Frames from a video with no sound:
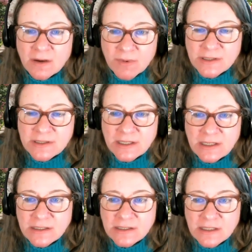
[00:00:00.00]

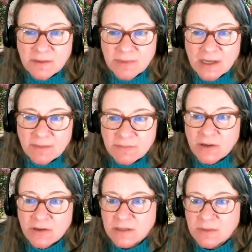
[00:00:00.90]
Pranzini's step became
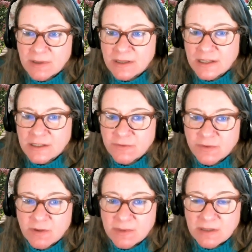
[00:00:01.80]
noticeably less
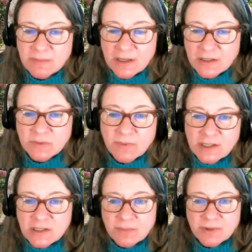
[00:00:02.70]
firm as he made his way
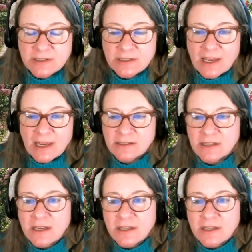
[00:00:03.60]
to the prison gates.